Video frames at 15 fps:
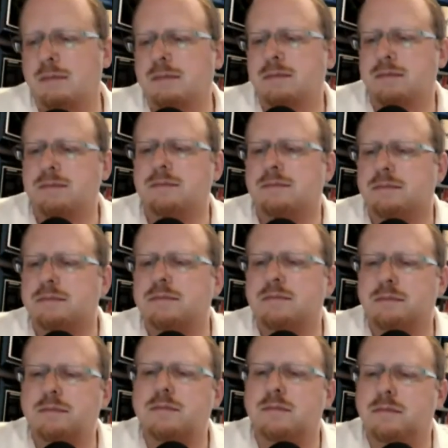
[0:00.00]

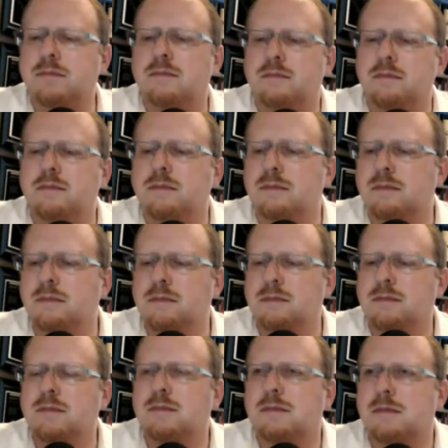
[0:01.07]

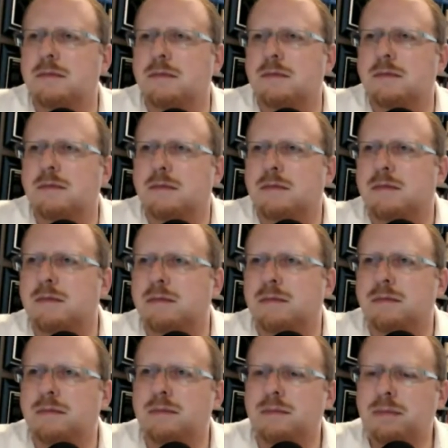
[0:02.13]

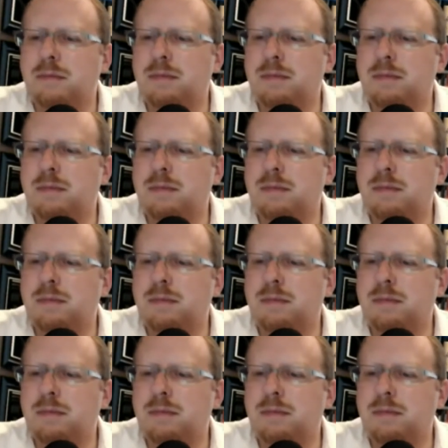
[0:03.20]
The person shown says nothing.